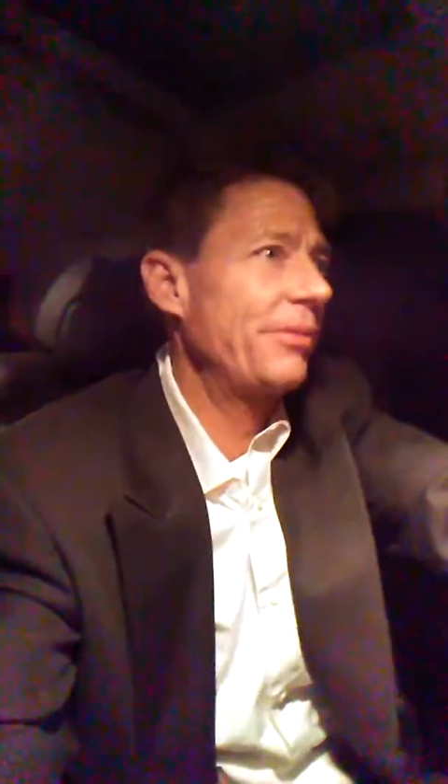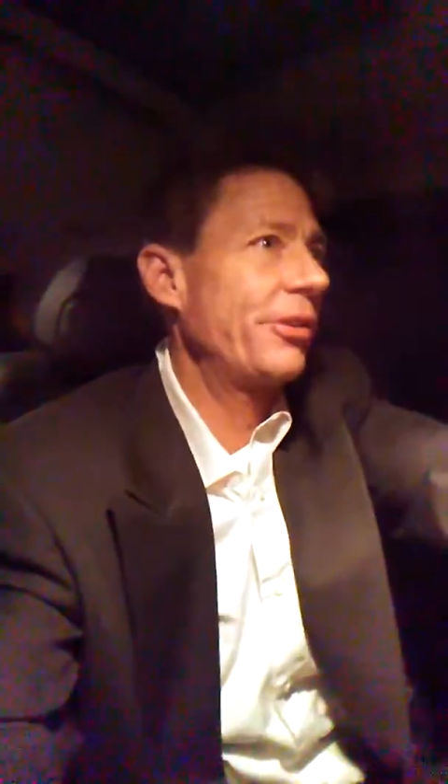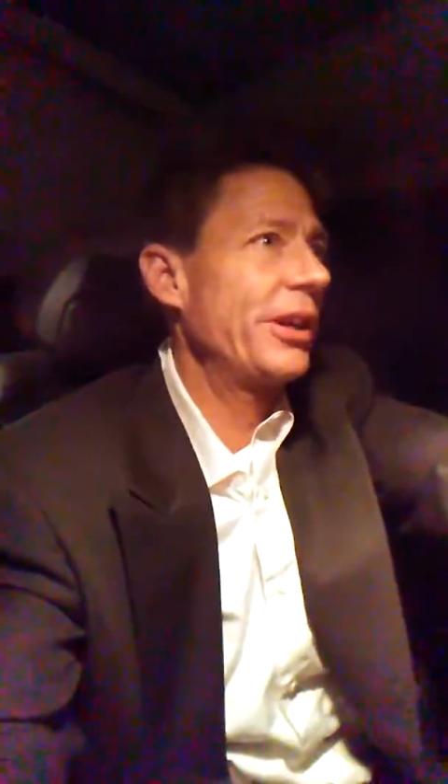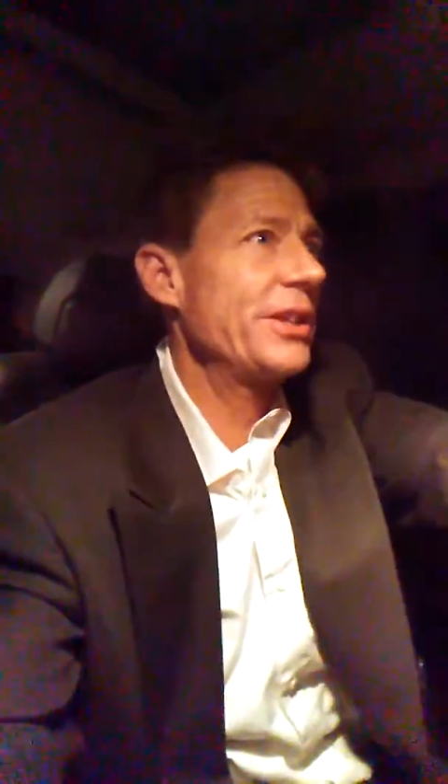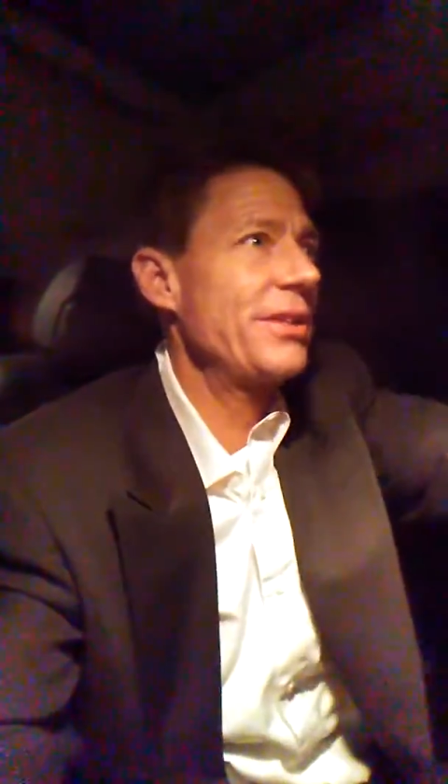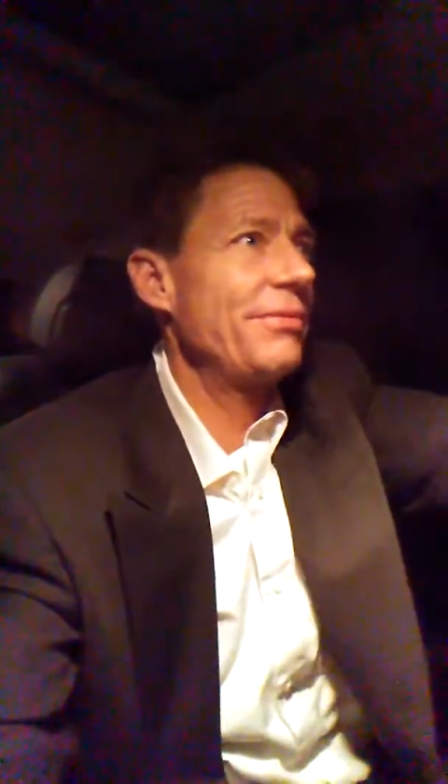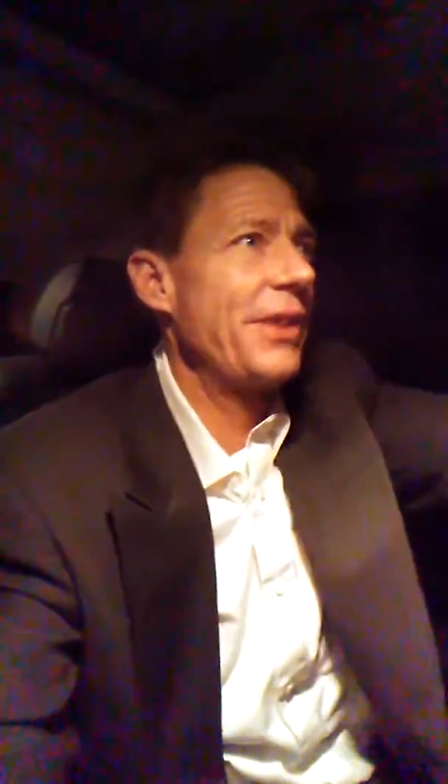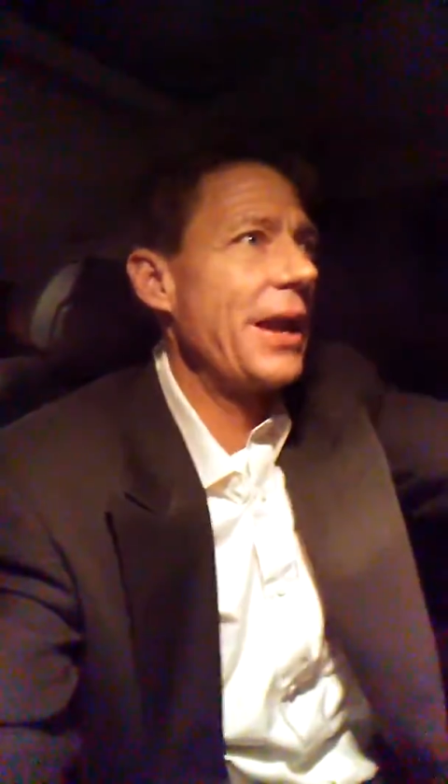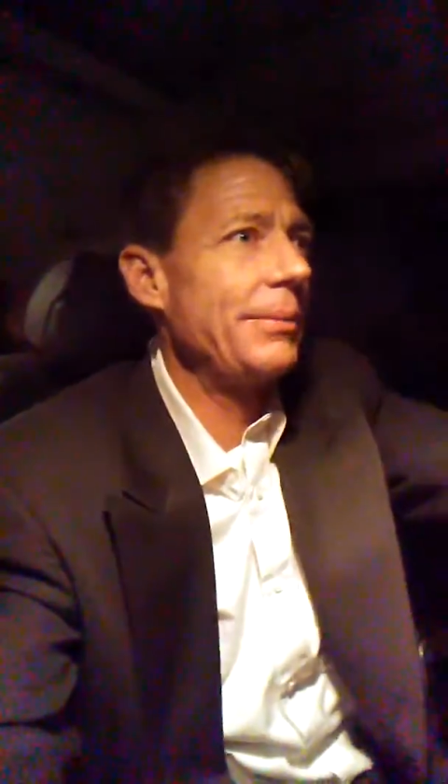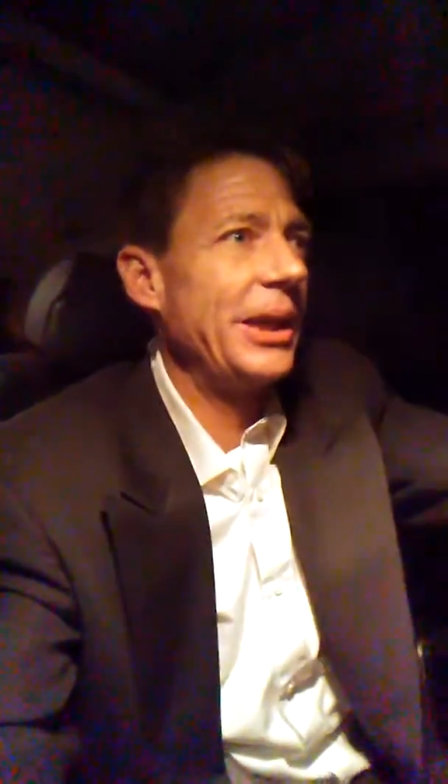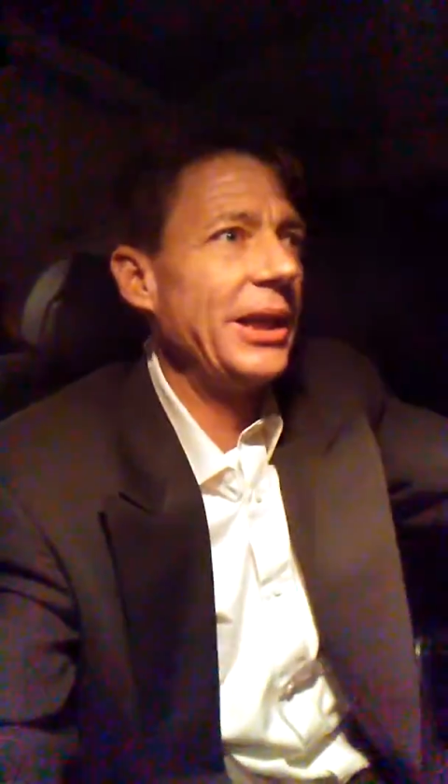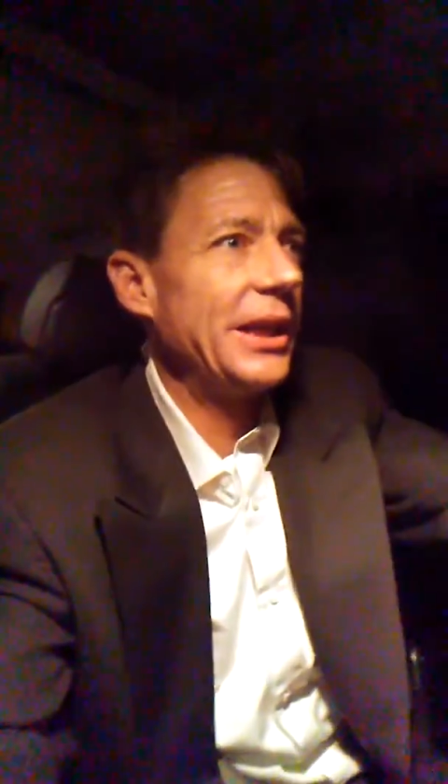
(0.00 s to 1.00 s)
friends and
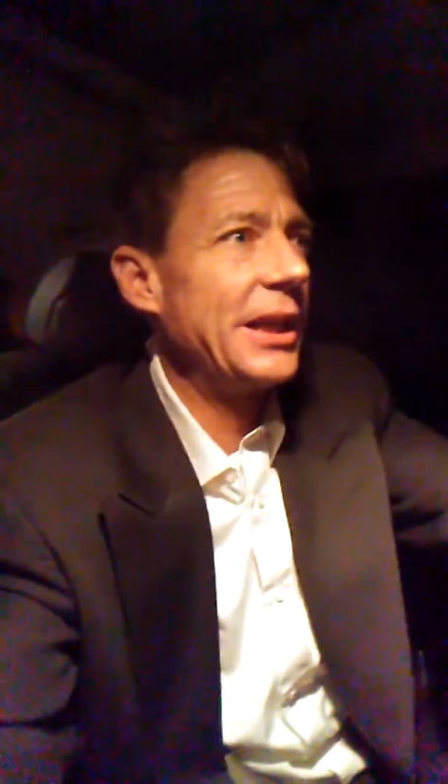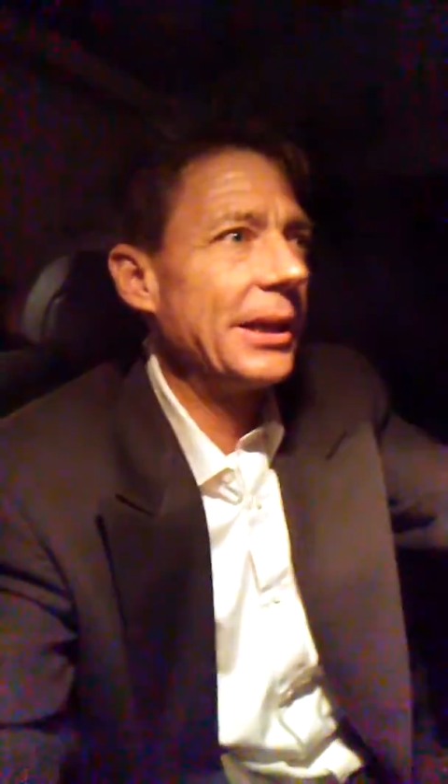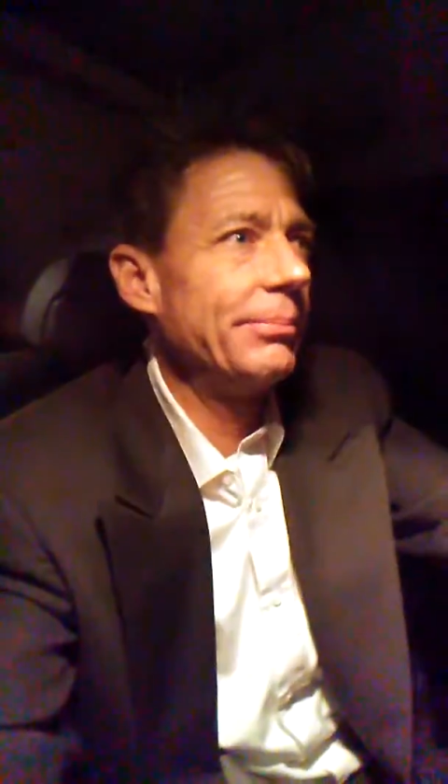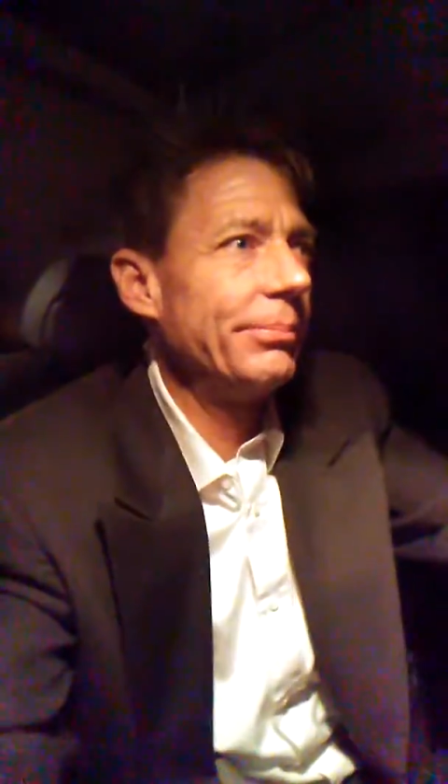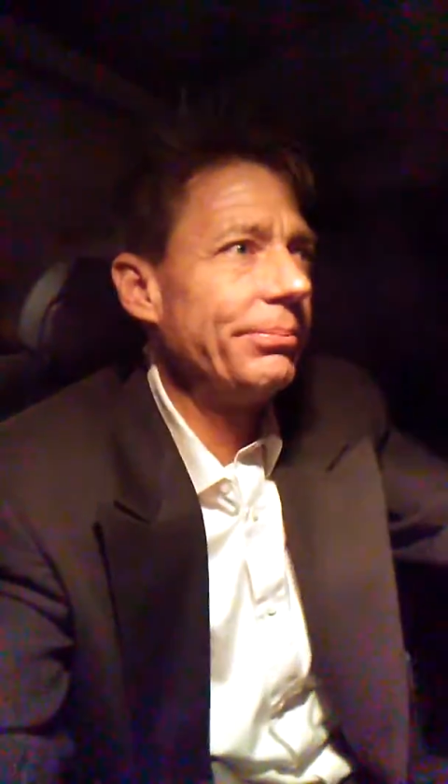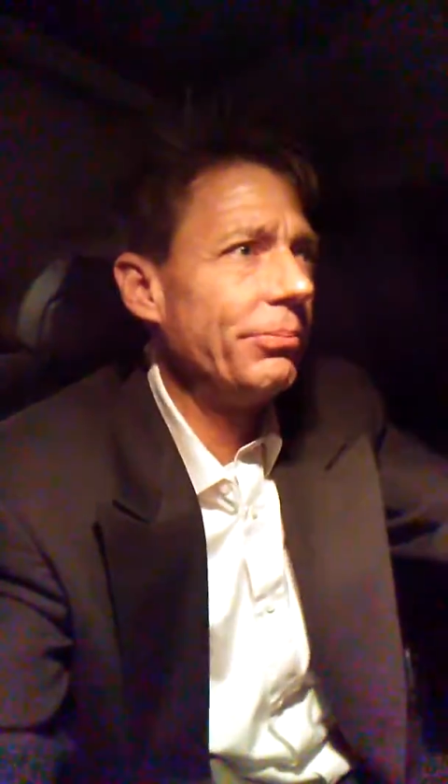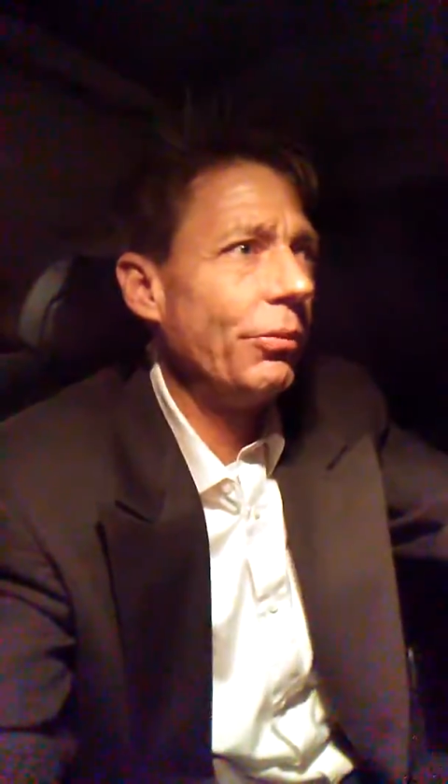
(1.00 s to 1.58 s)
family to come